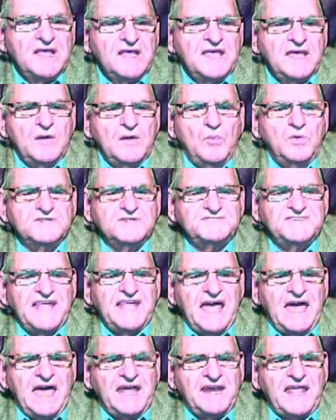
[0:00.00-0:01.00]
It was
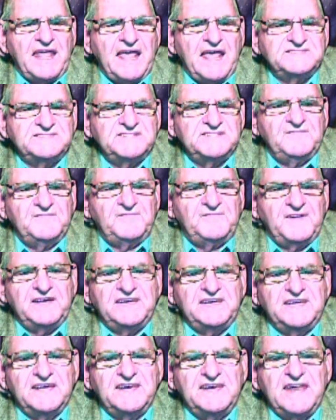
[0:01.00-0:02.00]
not as if he
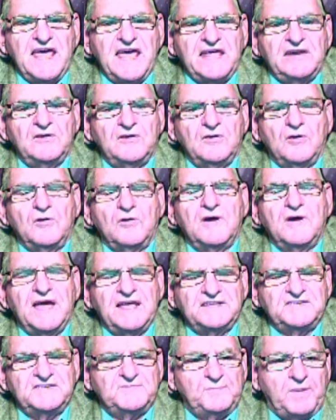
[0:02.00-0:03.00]
did not know
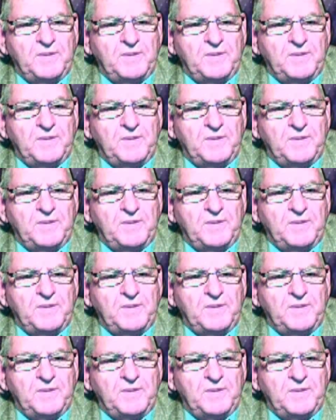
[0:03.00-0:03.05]
God's